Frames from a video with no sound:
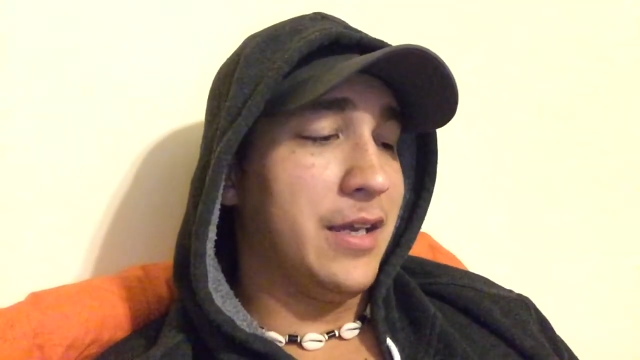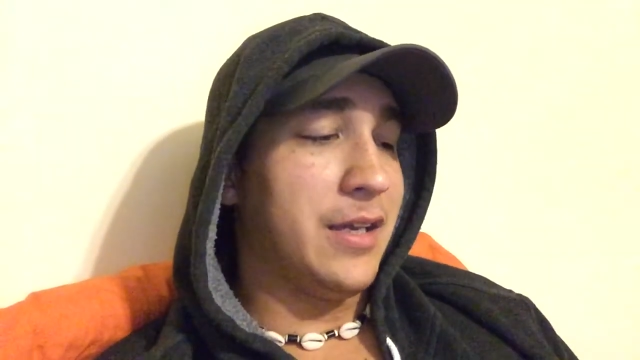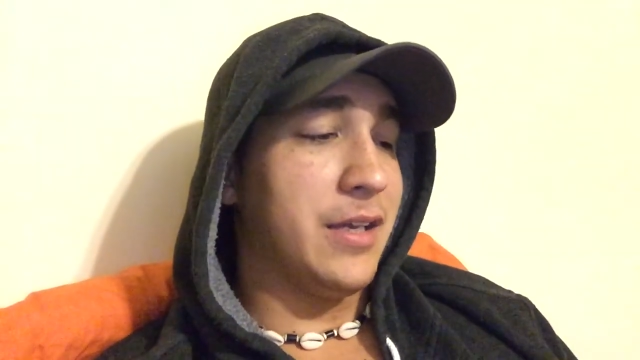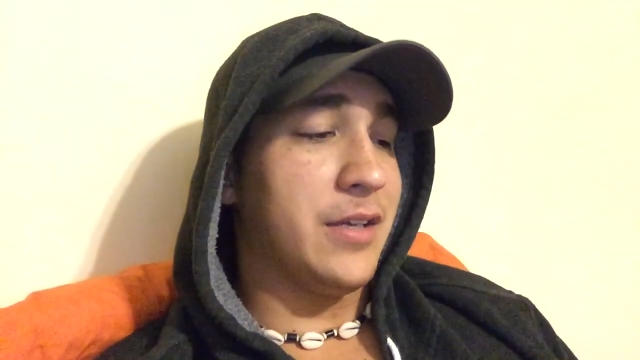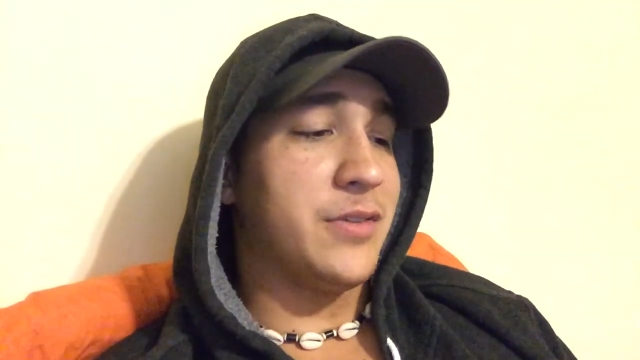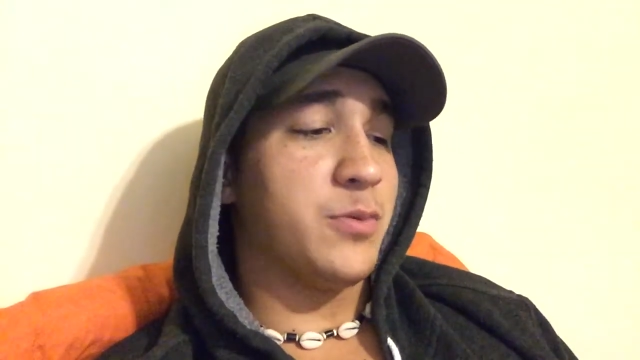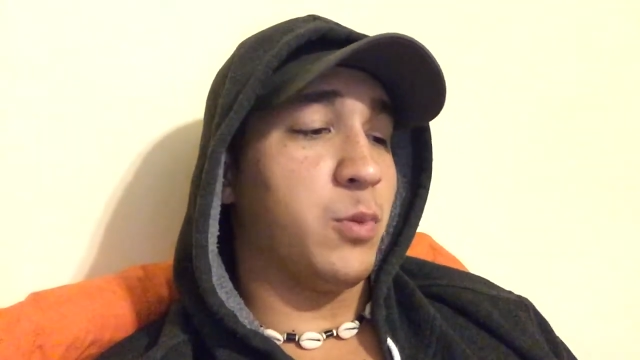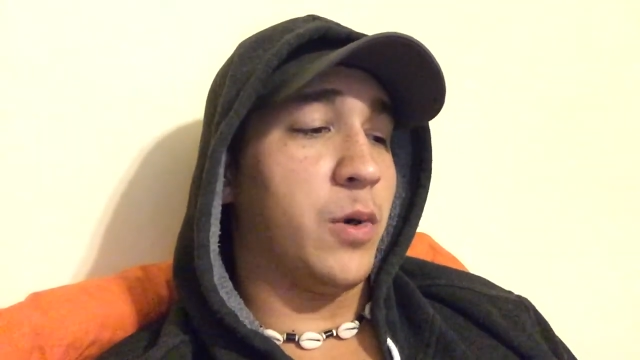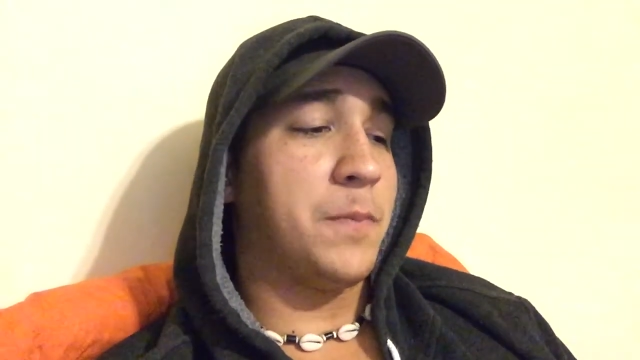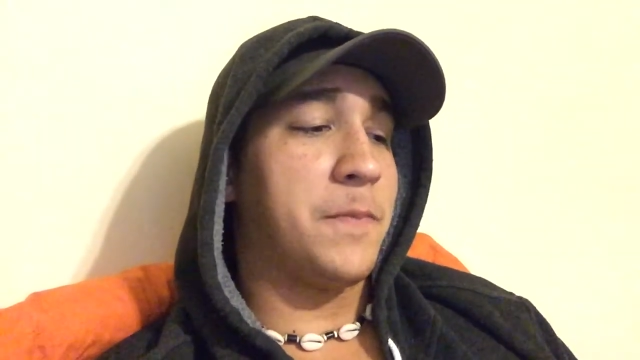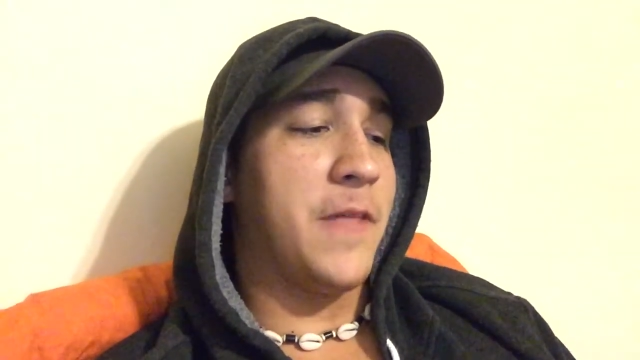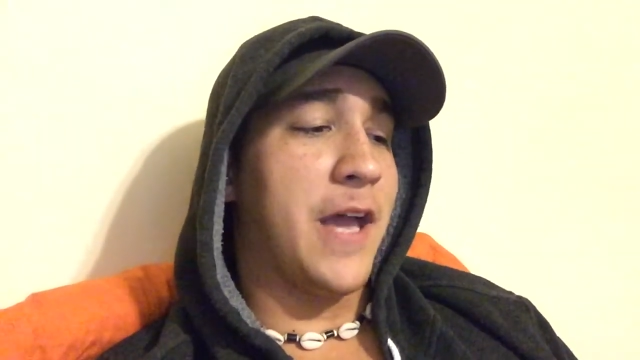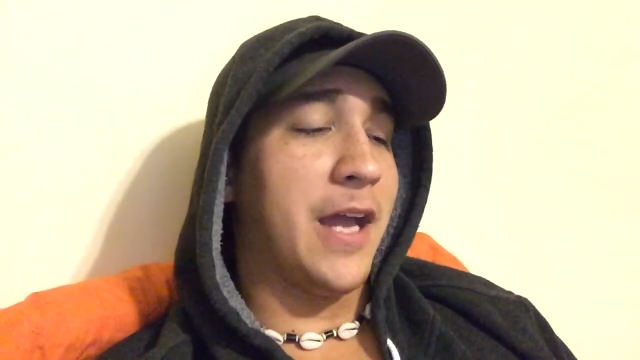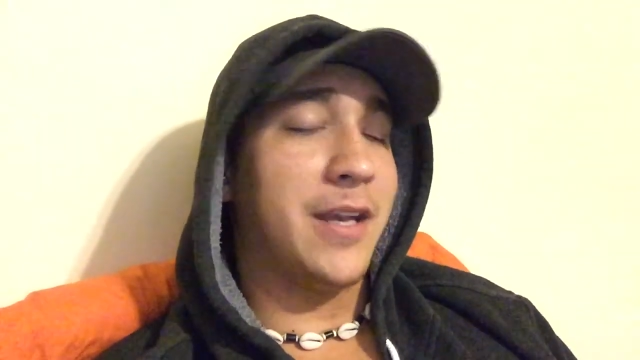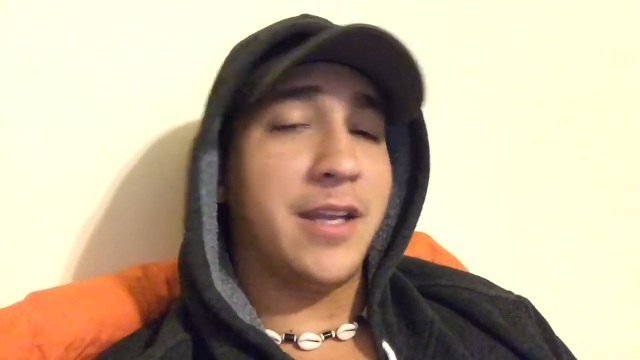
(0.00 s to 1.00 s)
is whoop
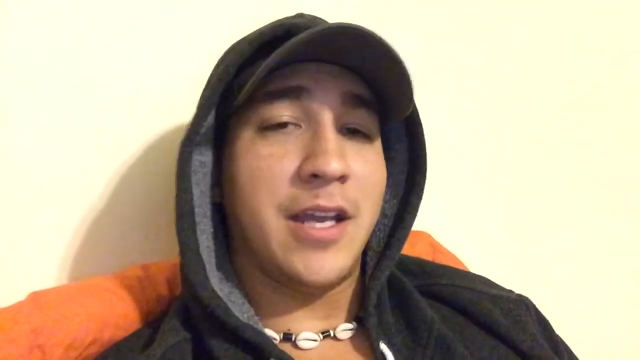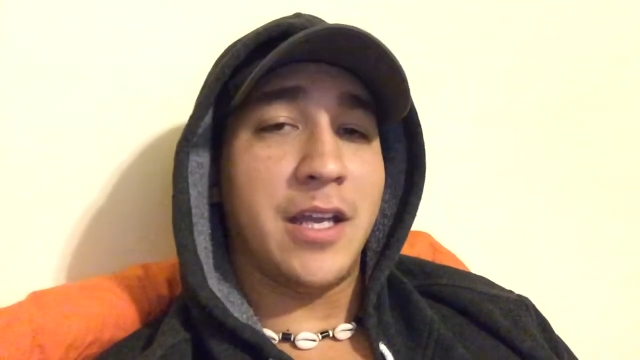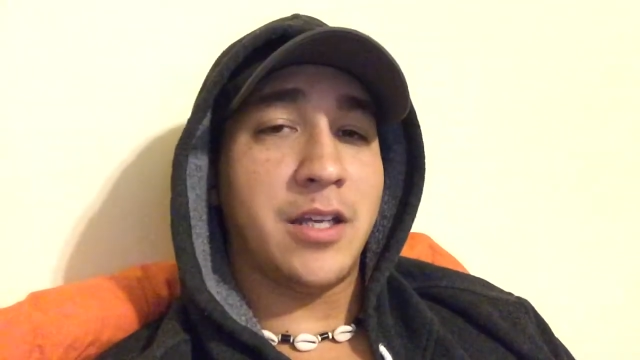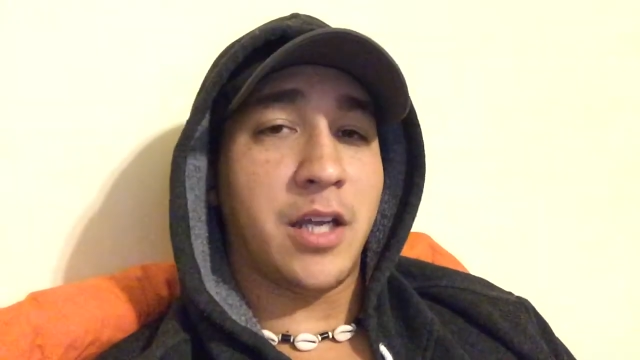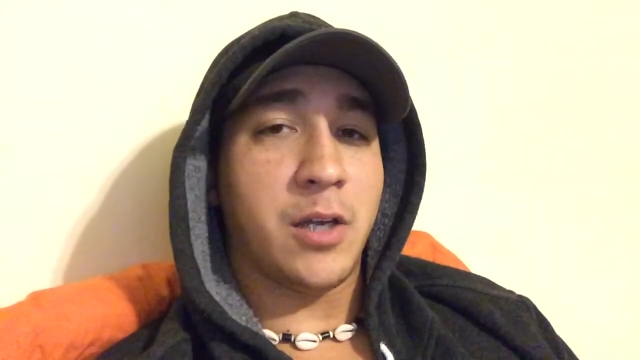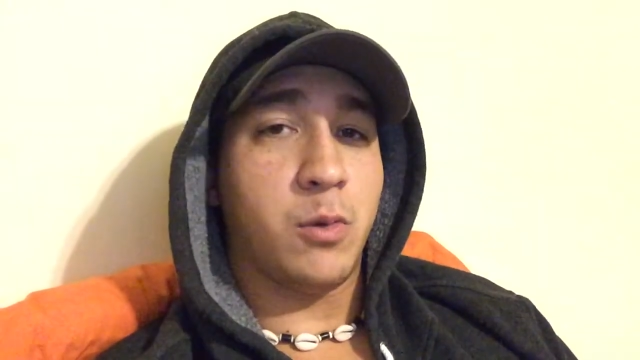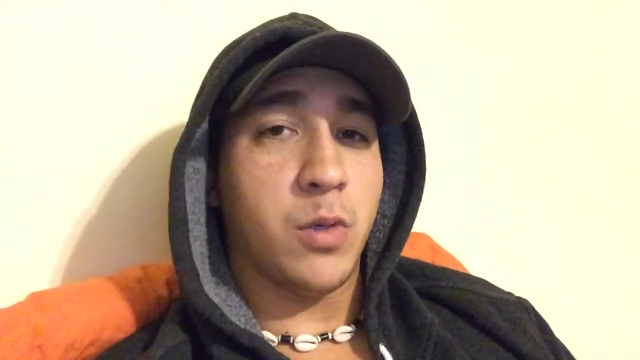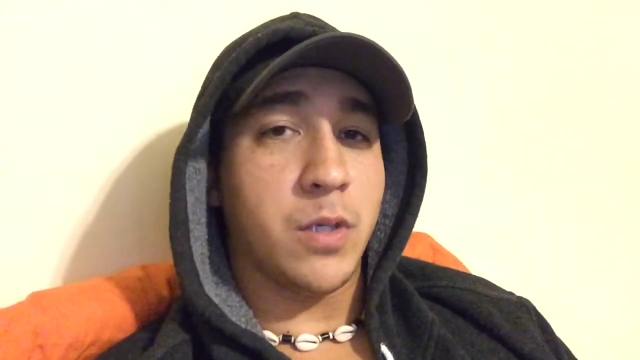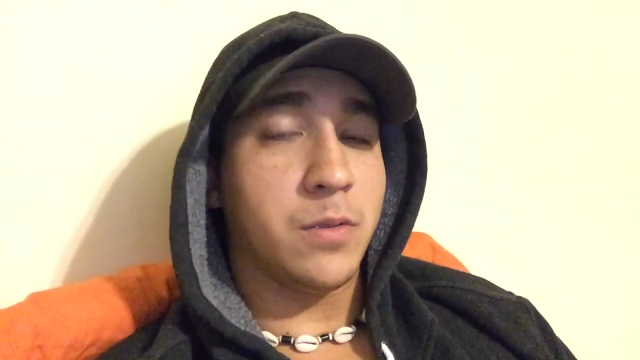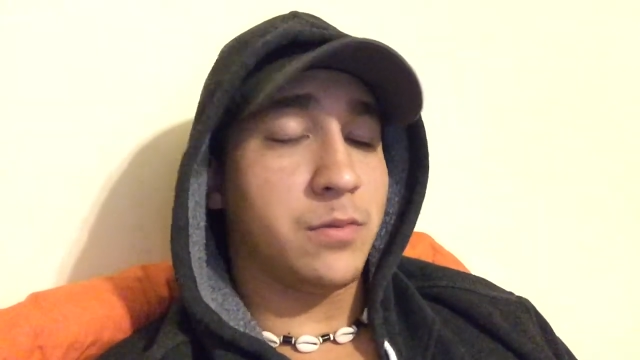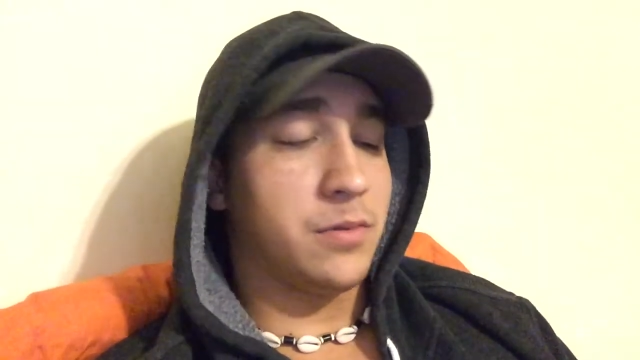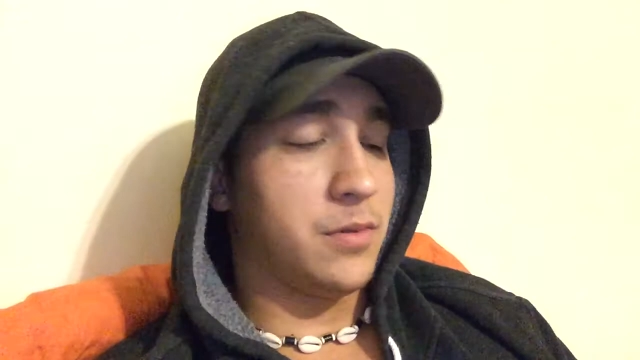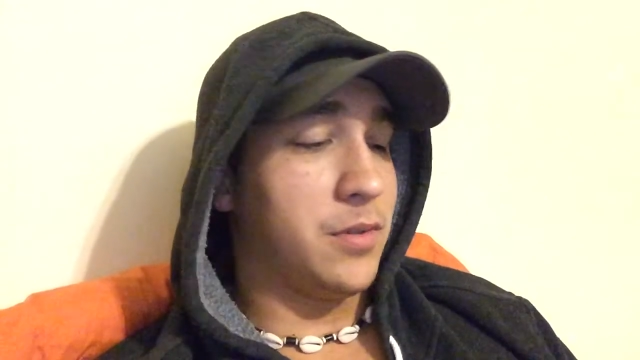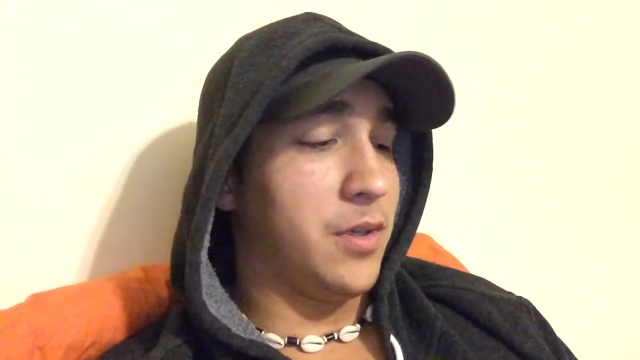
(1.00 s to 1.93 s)
that, and I quote,